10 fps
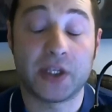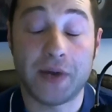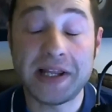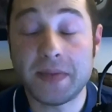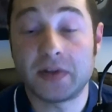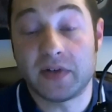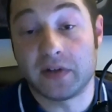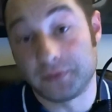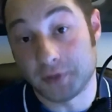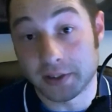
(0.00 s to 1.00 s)
the great thing about living in
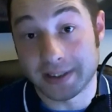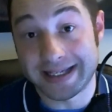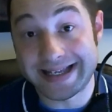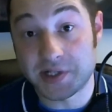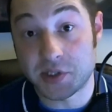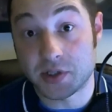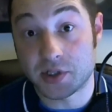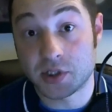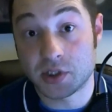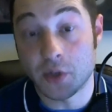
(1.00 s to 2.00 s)
Florida is there's
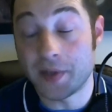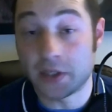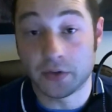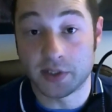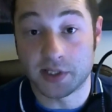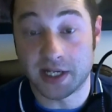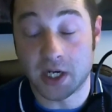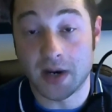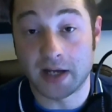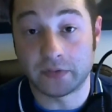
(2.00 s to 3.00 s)
so many cruises that
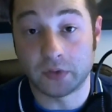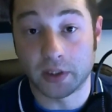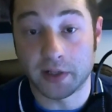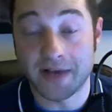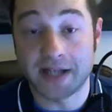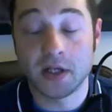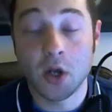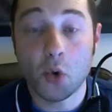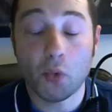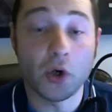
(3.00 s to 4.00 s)
go out of Florida. In fact,
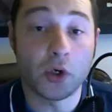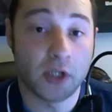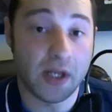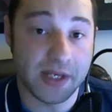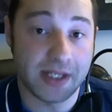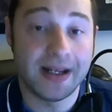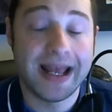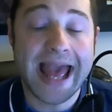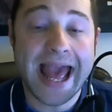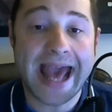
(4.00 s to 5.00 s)
Royal Caribbean
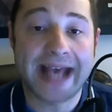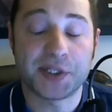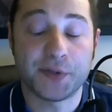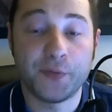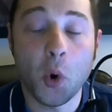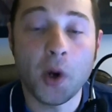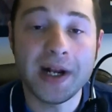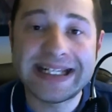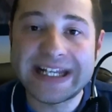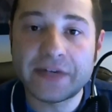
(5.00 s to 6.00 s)
has
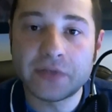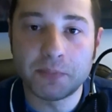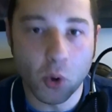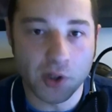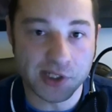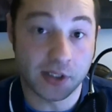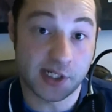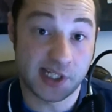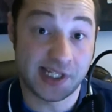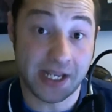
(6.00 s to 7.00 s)
4 different ports in our
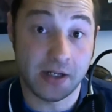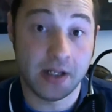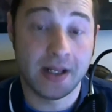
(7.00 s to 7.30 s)
state